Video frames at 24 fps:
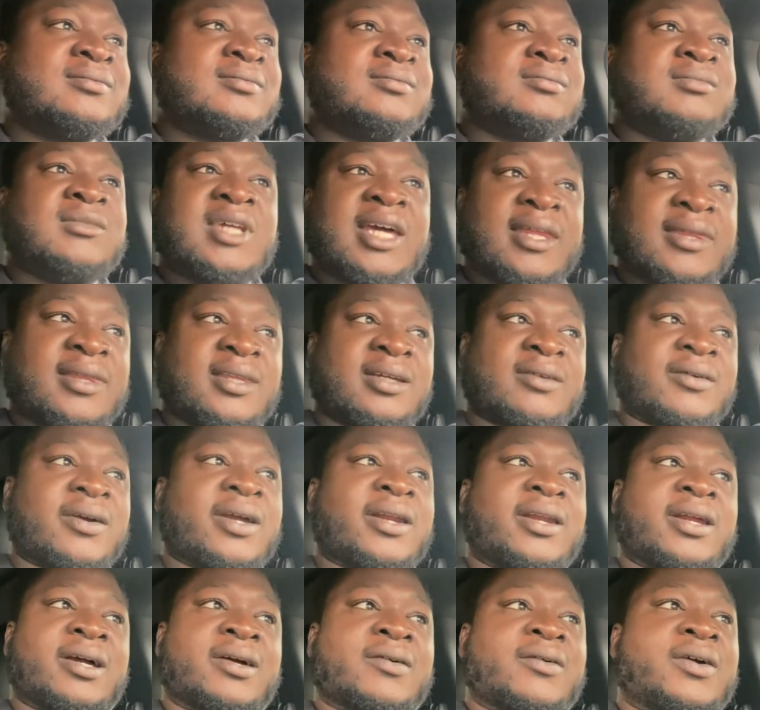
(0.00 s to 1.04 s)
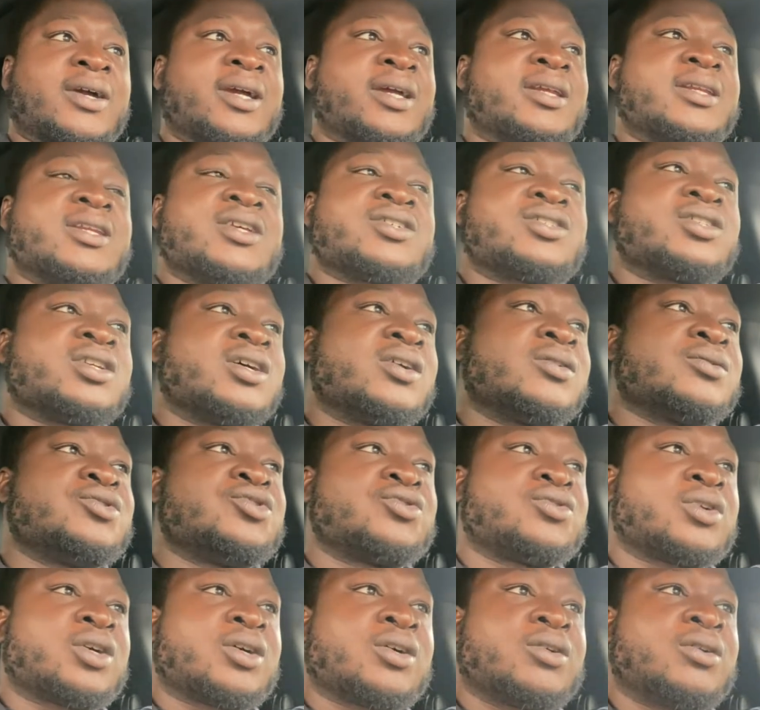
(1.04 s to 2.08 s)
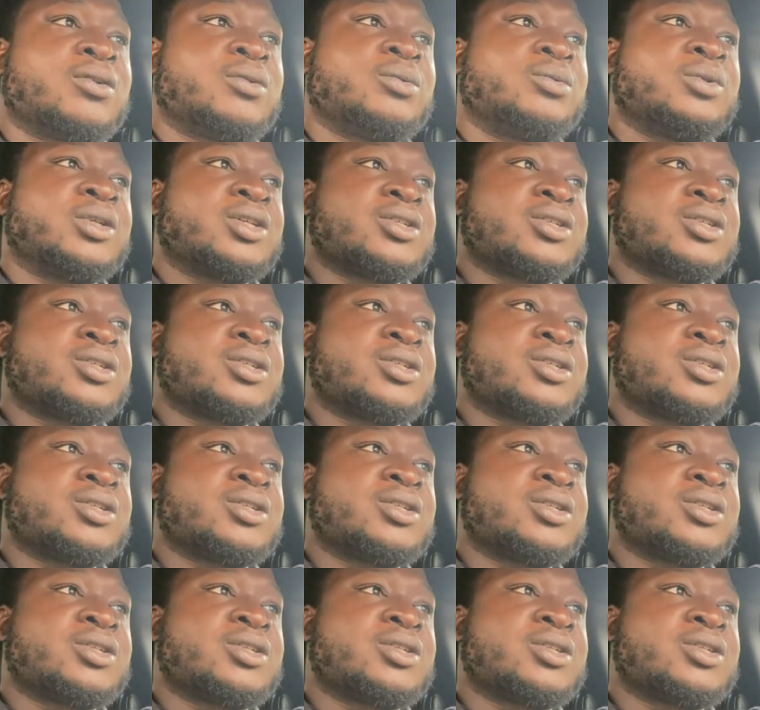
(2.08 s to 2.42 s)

nothing right now, right? There's no drone,